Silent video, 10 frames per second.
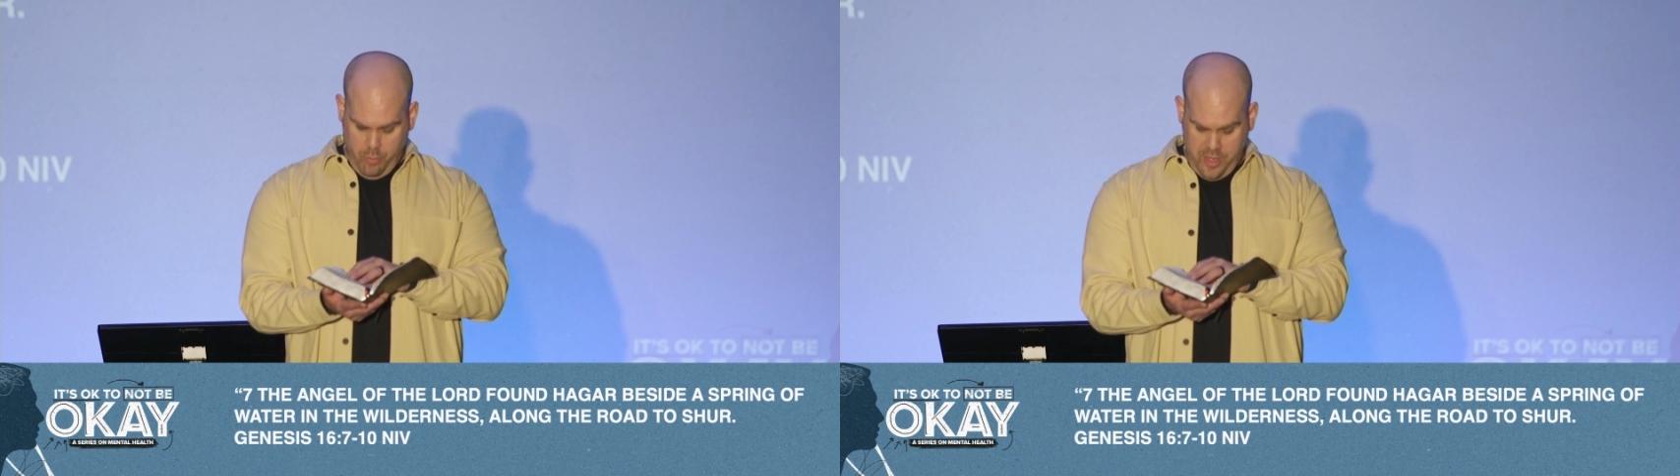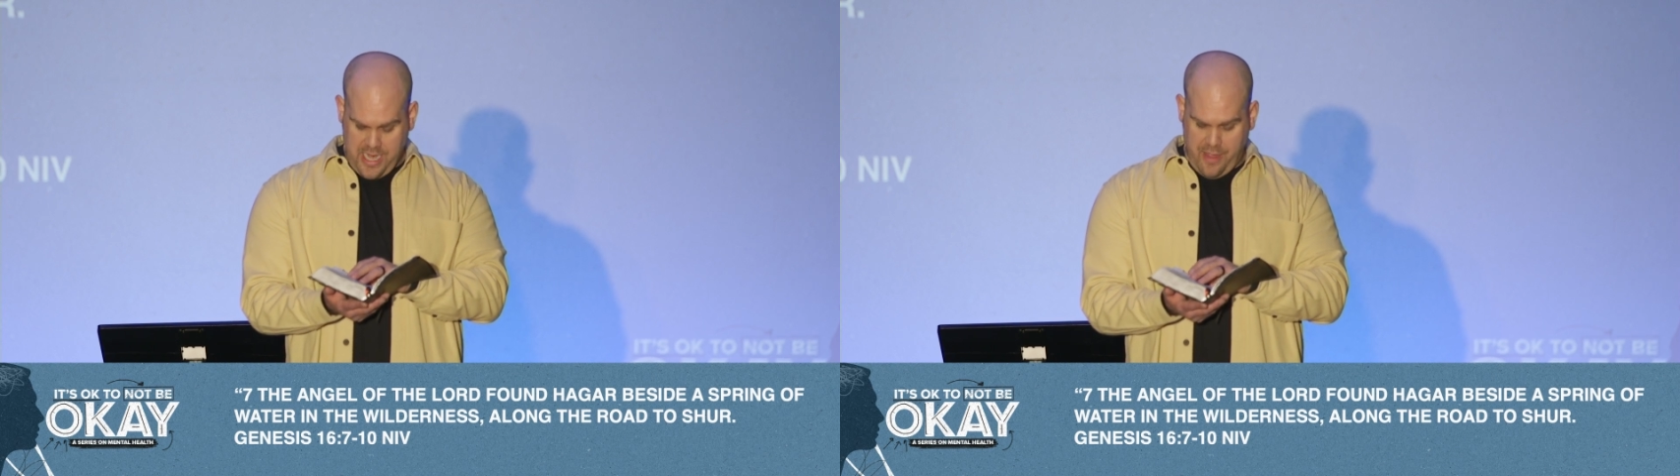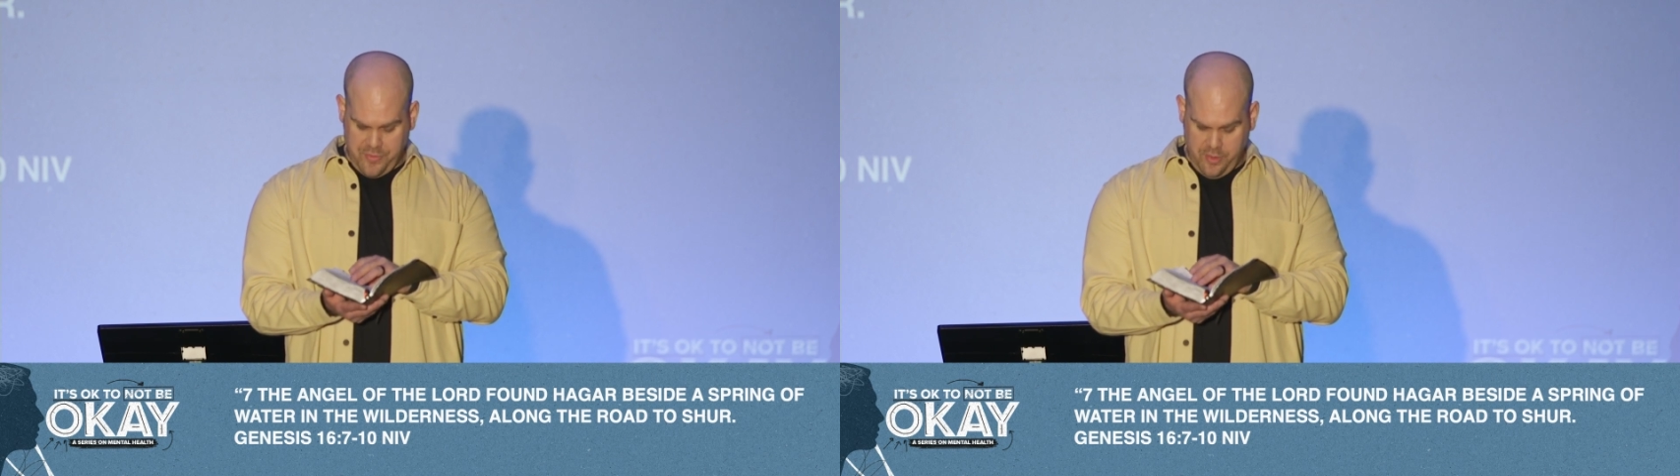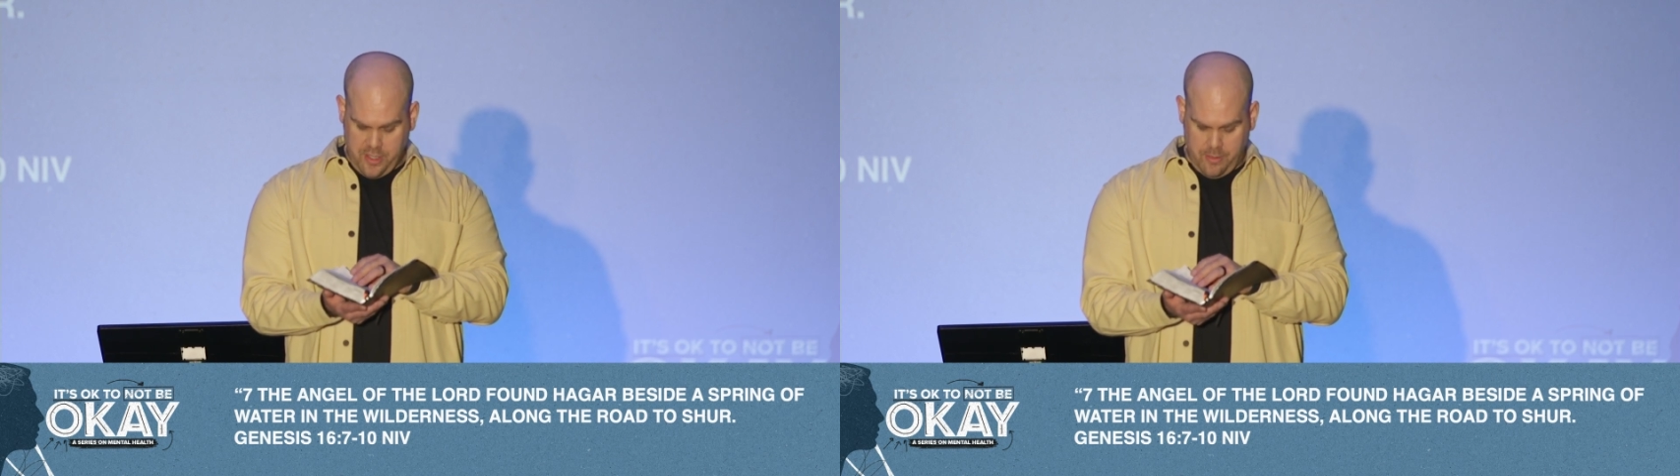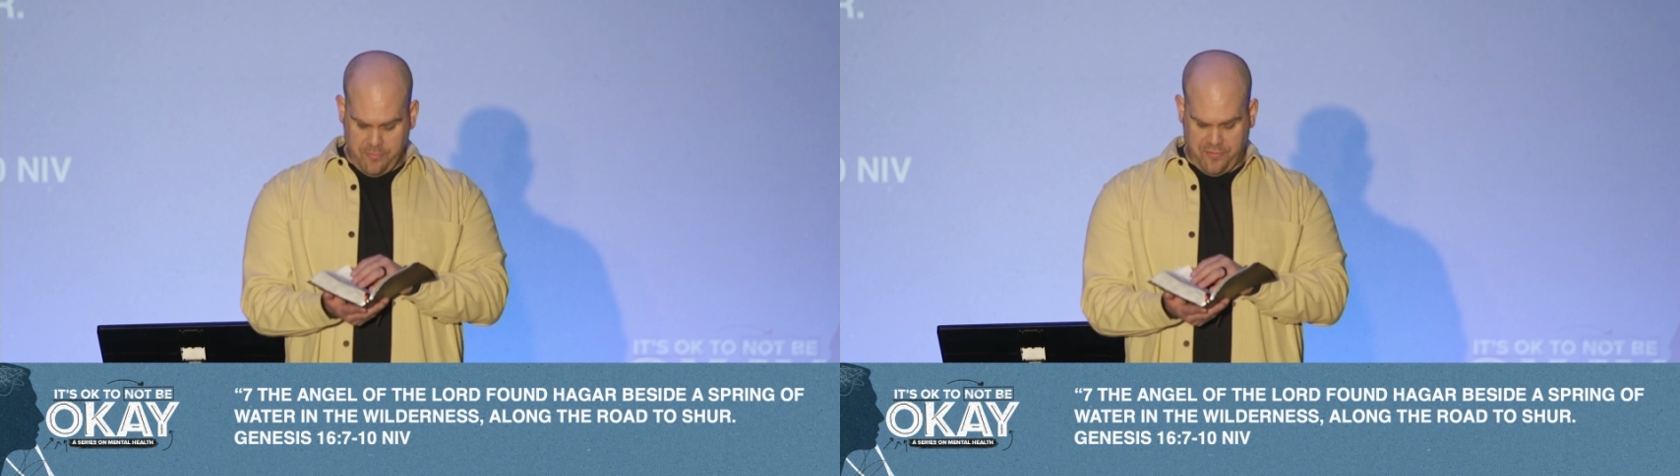where have you
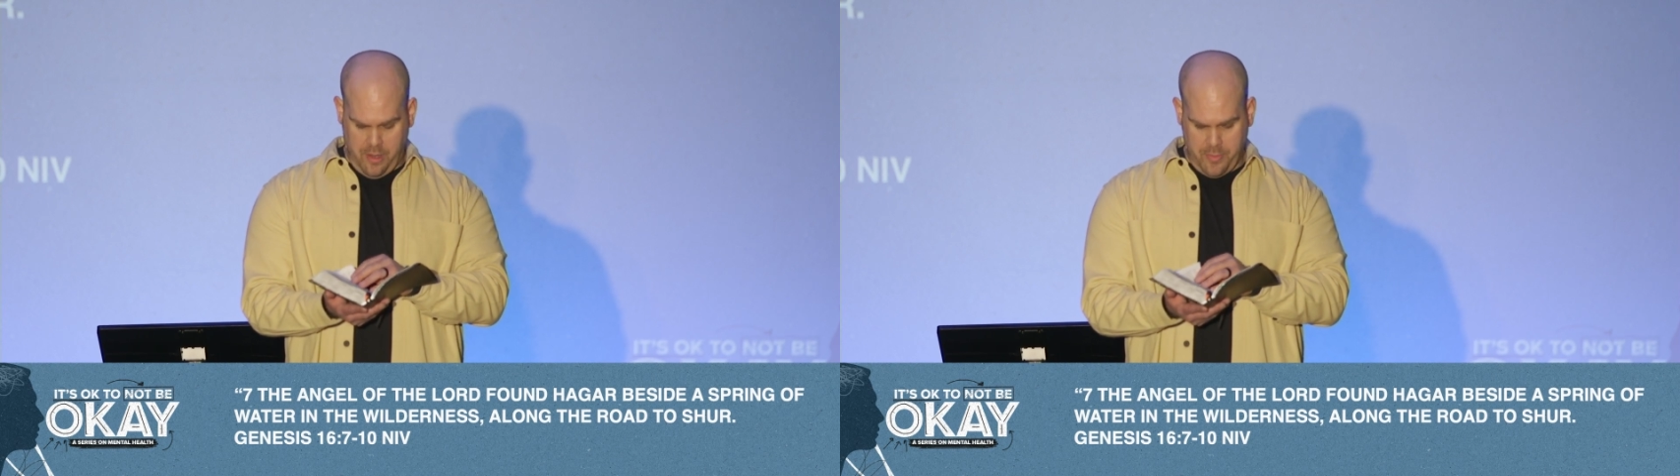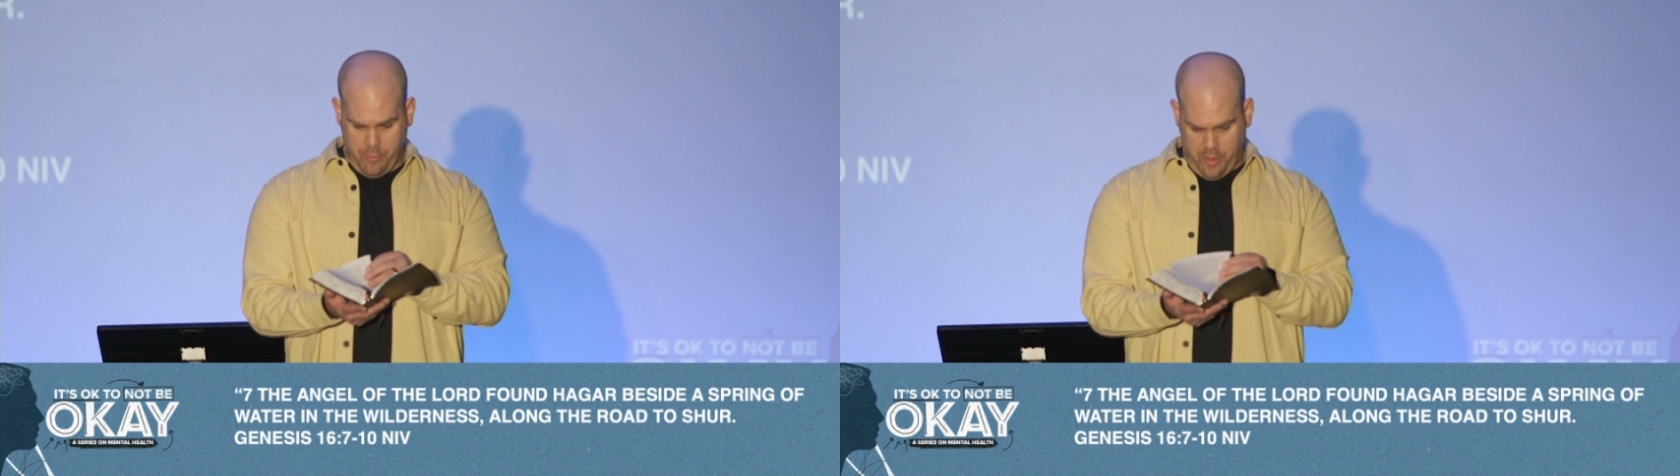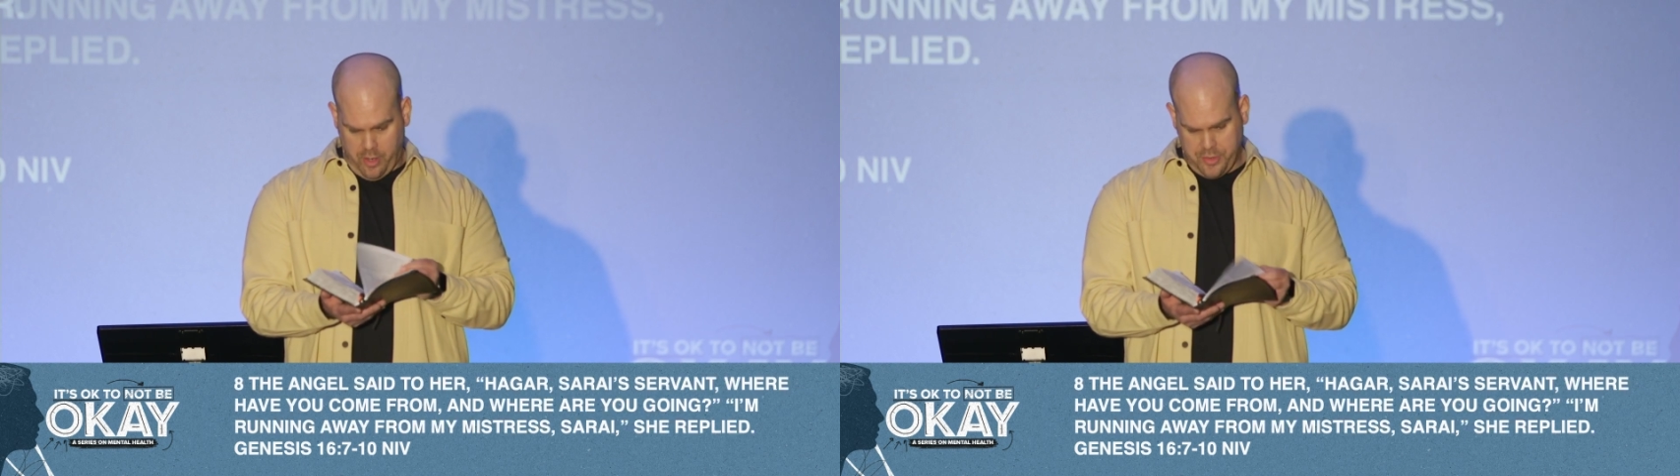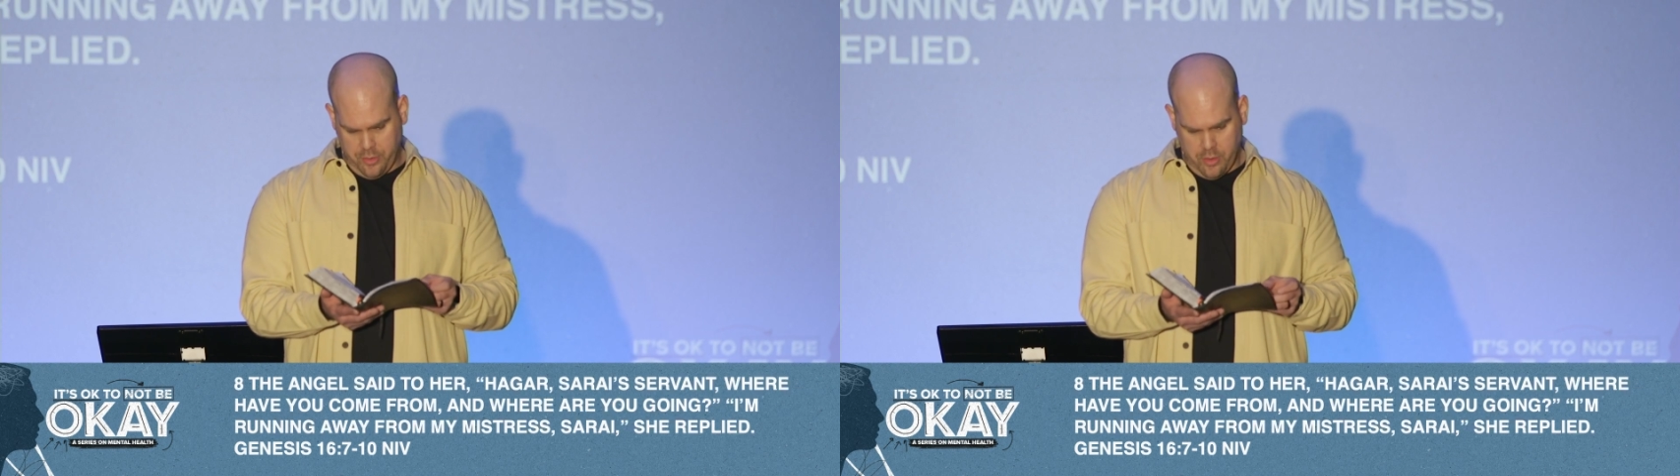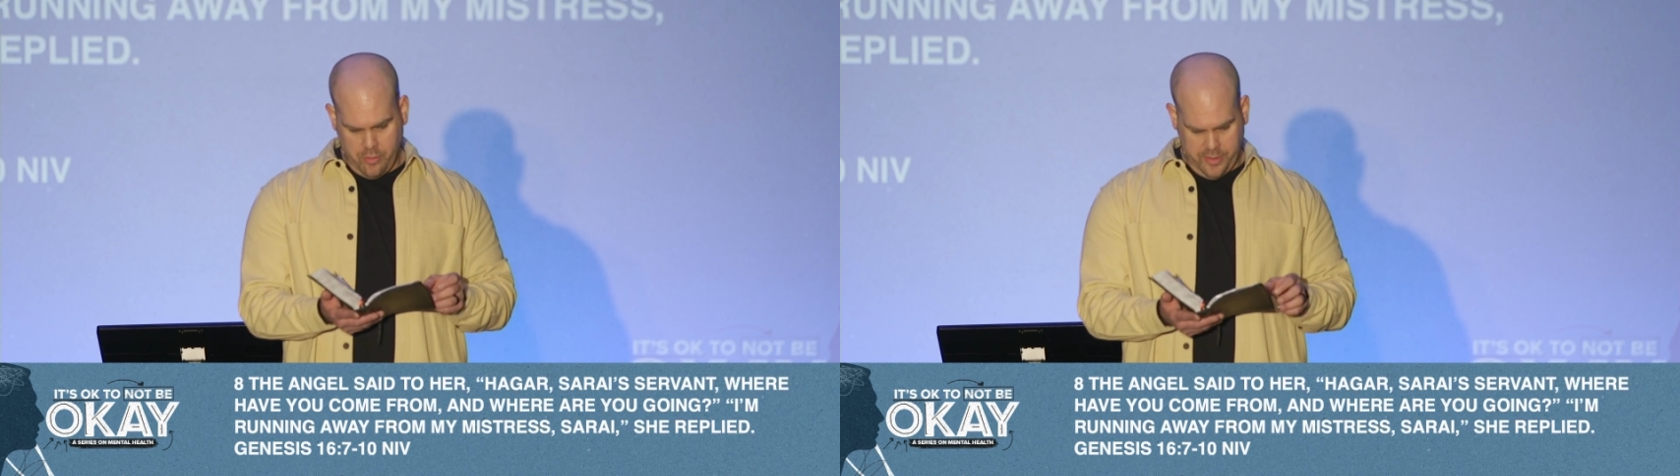come from and where are
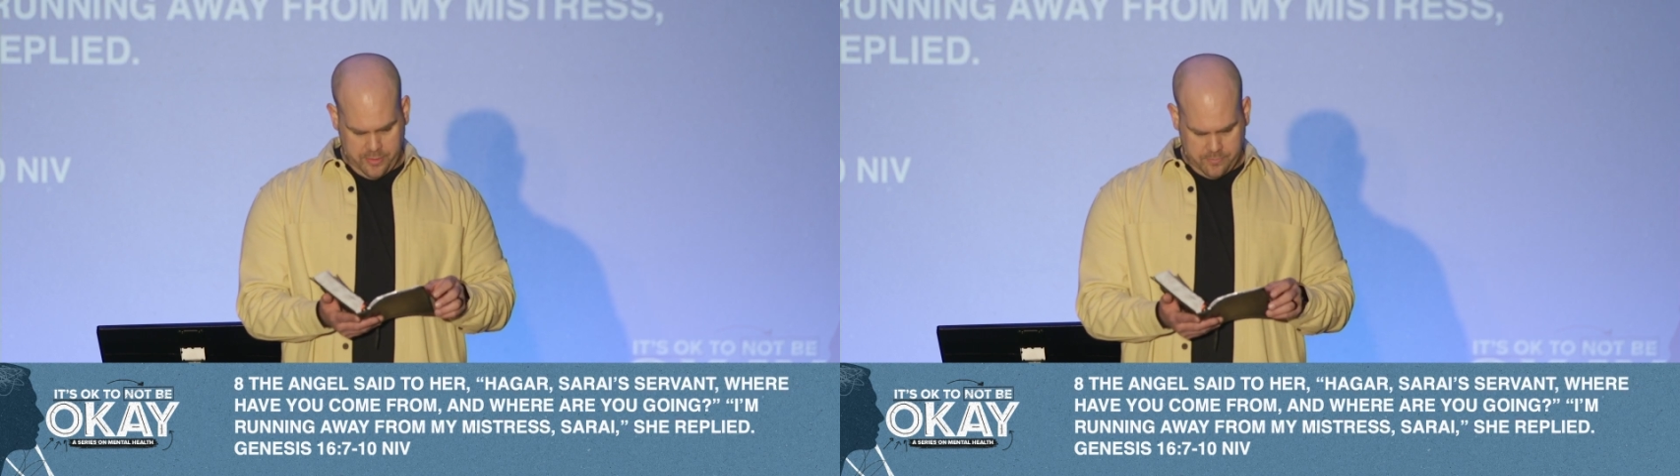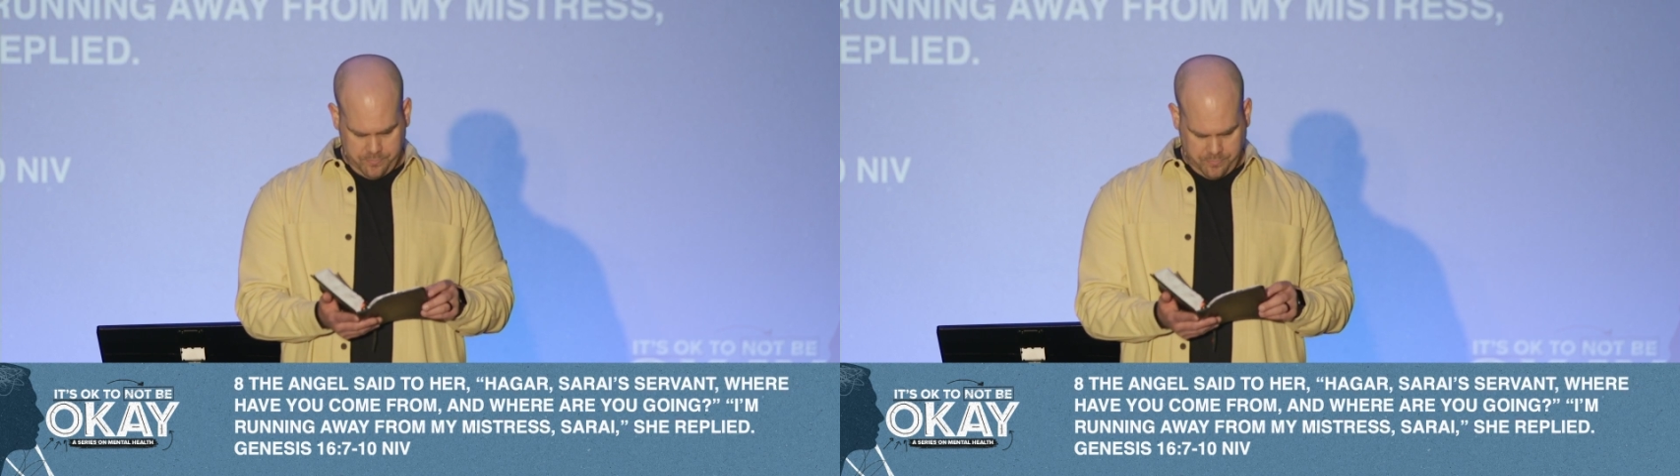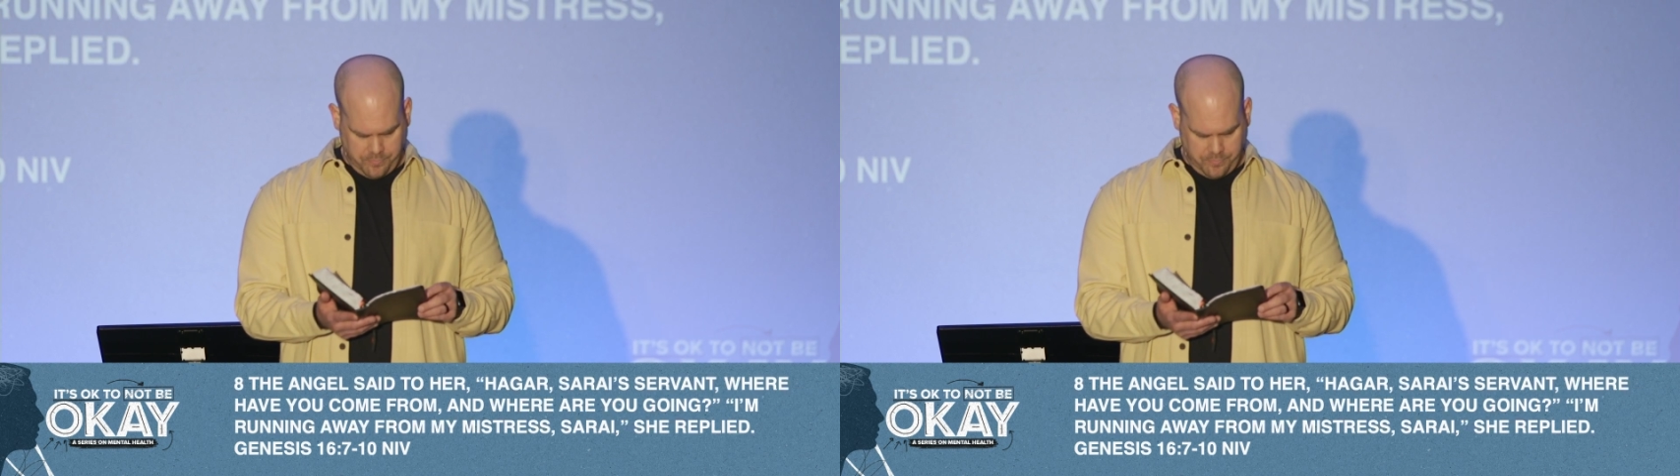you going?